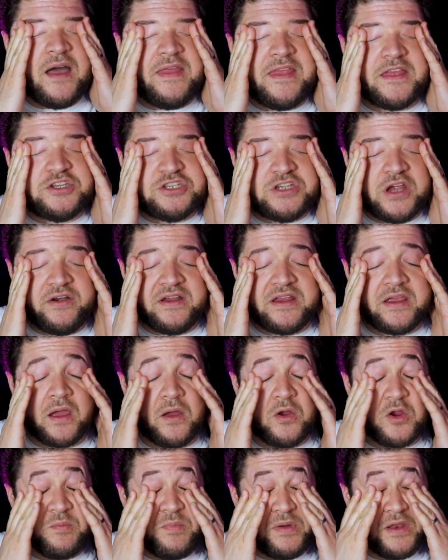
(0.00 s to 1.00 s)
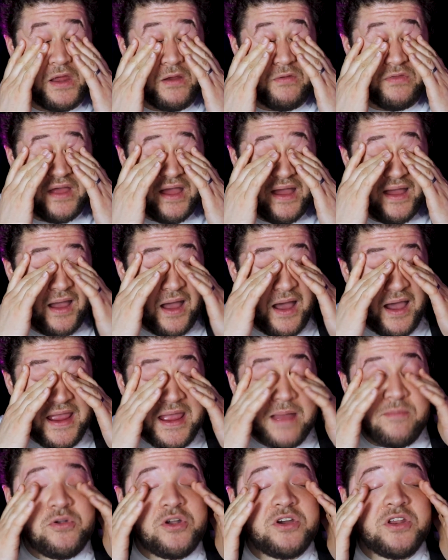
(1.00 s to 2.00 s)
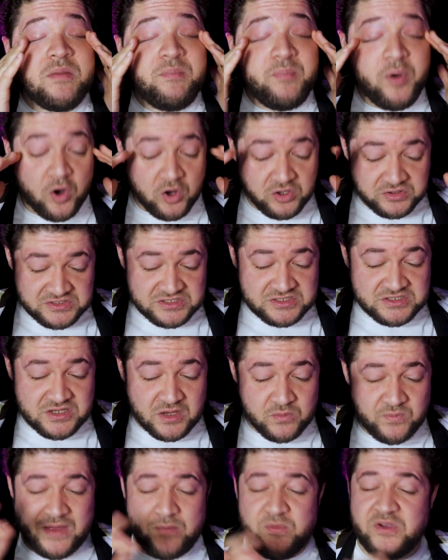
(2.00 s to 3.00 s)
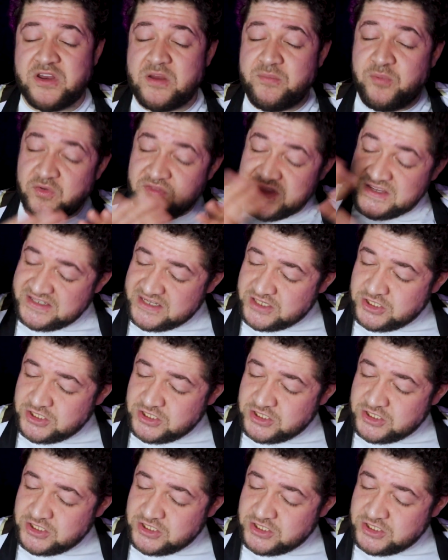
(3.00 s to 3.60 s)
And then Cherry Coke below that. I am going to put, and then we're going to put this